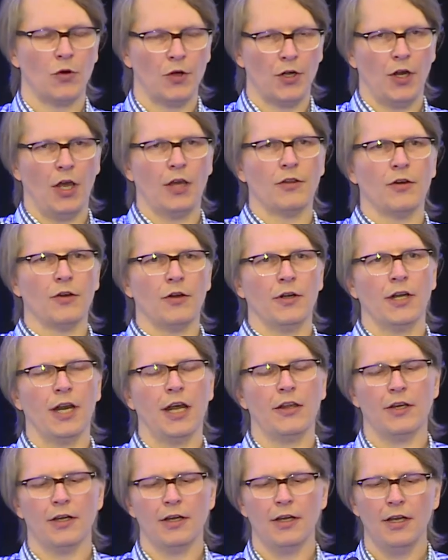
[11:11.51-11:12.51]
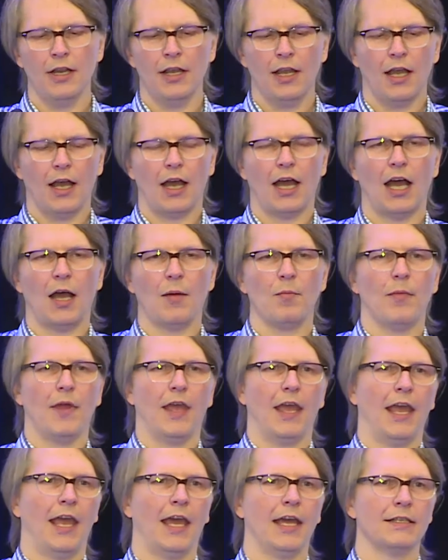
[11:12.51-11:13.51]
or another,
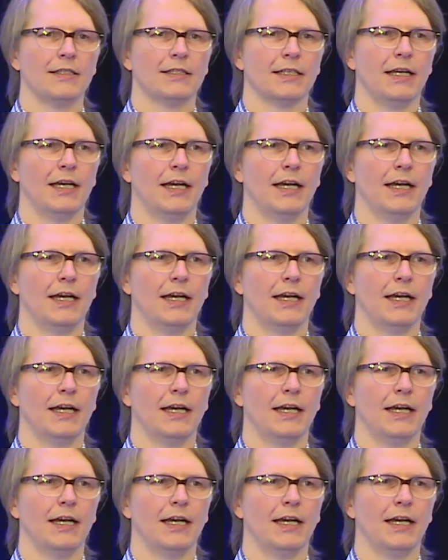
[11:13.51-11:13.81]
and